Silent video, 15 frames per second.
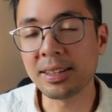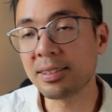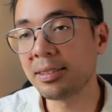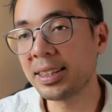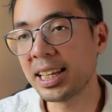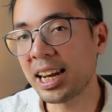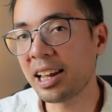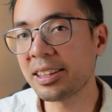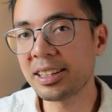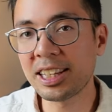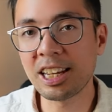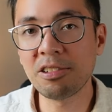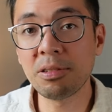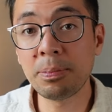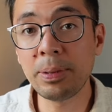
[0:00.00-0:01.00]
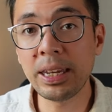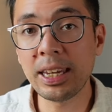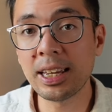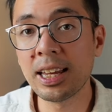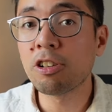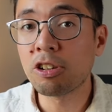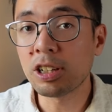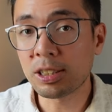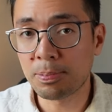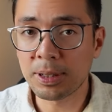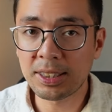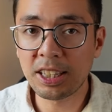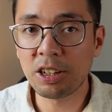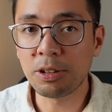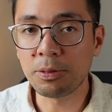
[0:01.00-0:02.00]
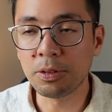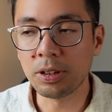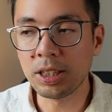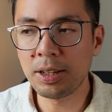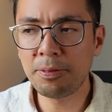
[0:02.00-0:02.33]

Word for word: So 10 out of 10 would be Christmas dinner full.